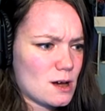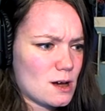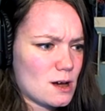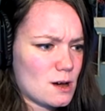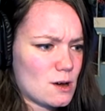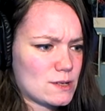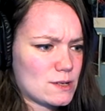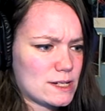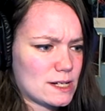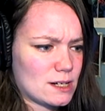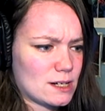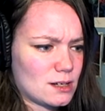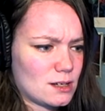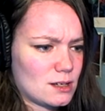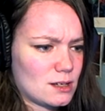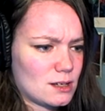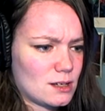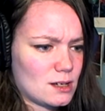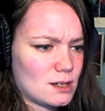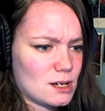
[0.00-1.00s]
Oh, dear.
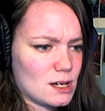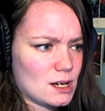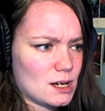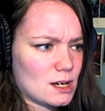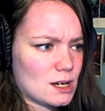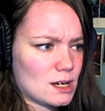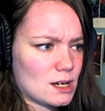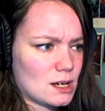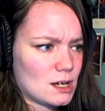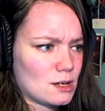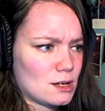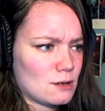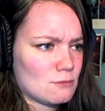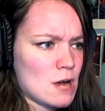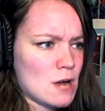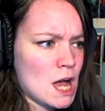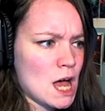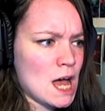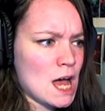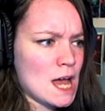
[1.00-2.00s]
Uh,
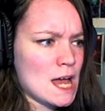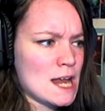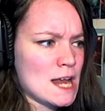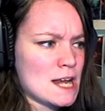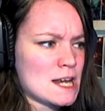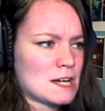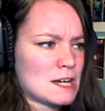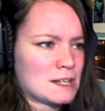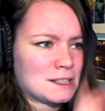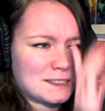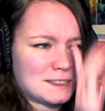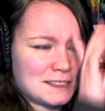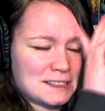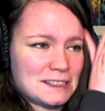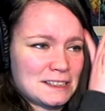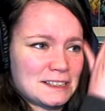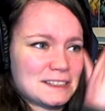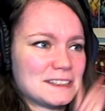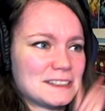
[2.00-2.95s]
run!